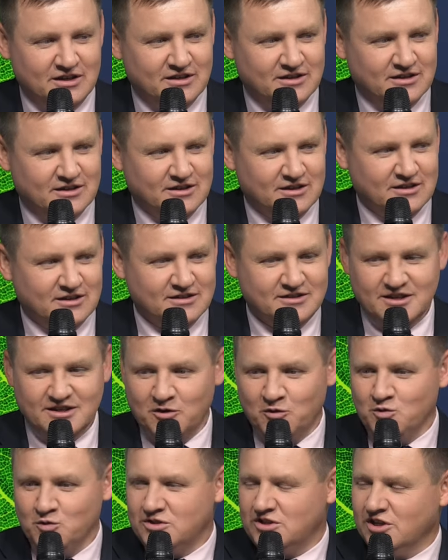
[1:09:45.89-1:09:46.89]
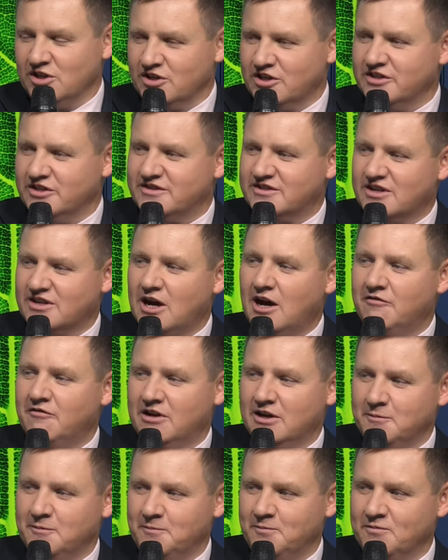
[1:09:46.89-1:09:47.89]
The example with 7
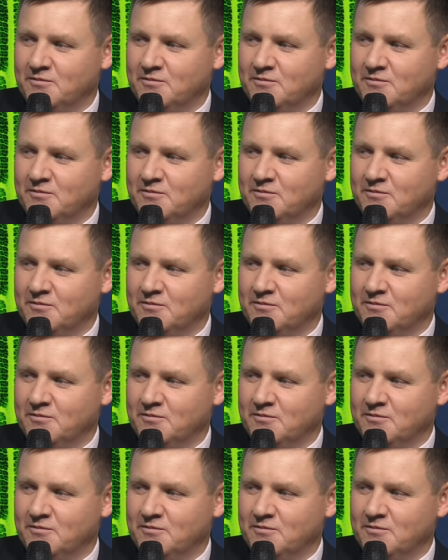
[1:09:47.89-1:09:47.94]
Gram